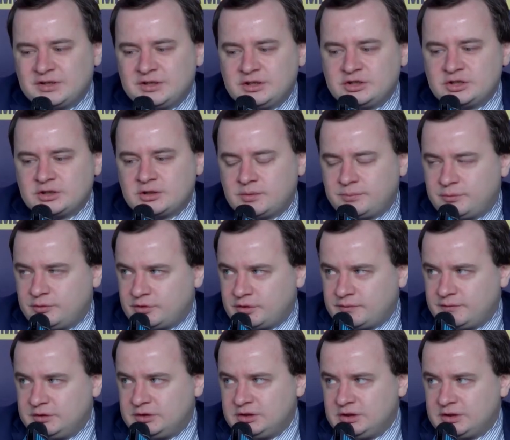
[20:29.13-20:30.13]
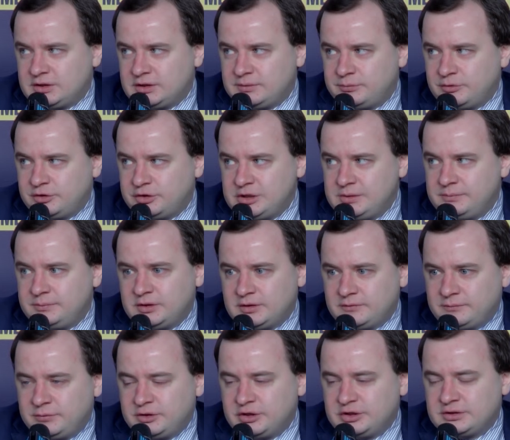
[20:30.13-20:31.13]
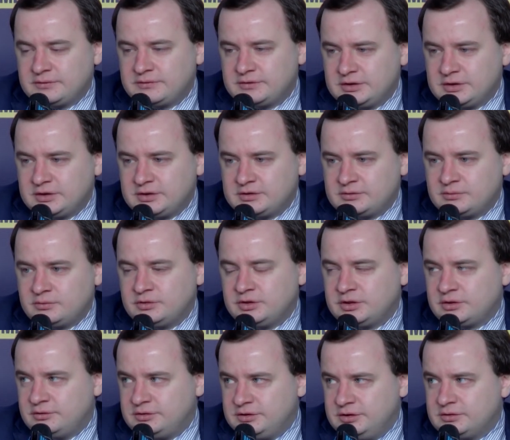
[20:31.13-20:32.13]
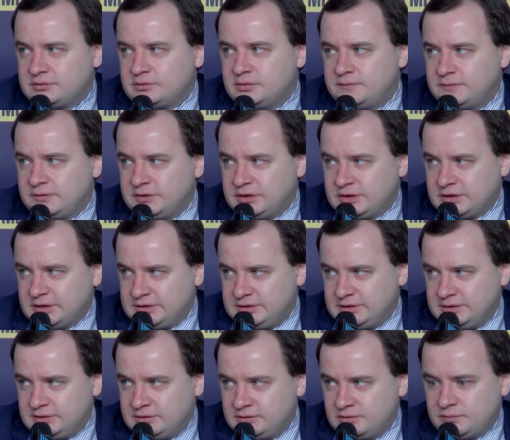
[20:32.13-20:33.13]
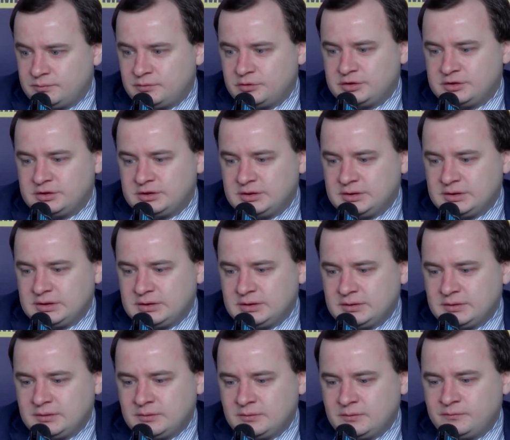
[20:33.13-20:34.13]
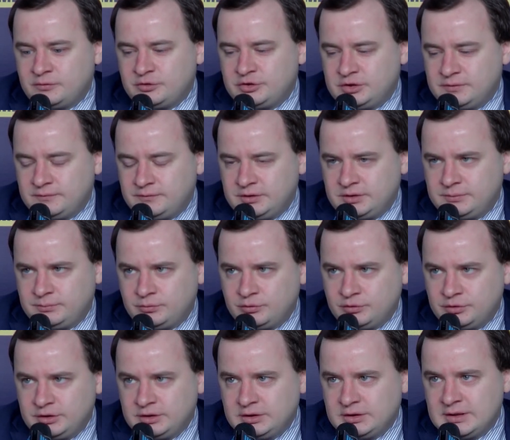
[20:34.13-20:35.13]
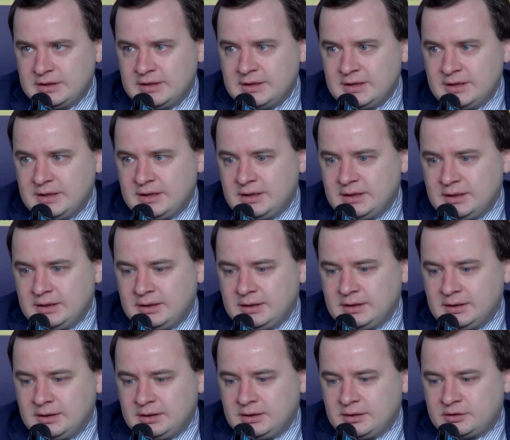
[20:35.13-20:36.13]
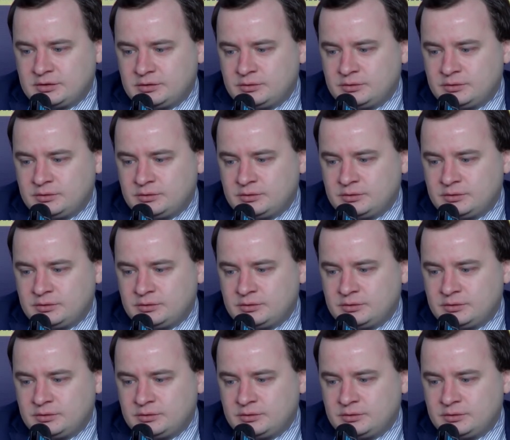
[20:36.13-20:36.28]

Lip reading: in your opinion, Ukraine is going to get any information or more information about their prisoners of war?